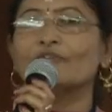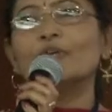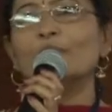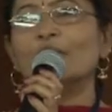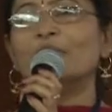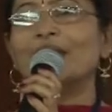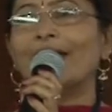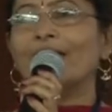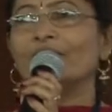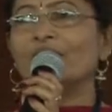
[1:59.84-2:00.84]
we may be
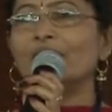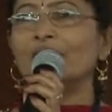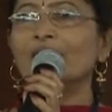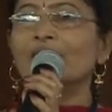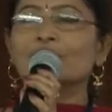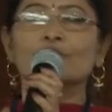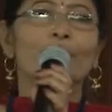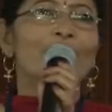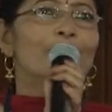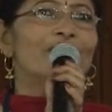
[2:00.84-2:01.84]
having. So
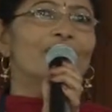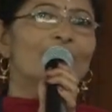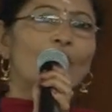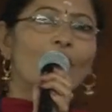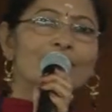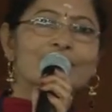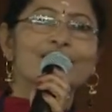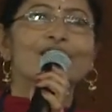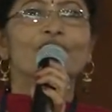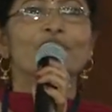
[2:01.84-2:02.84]
maybe we are all stiff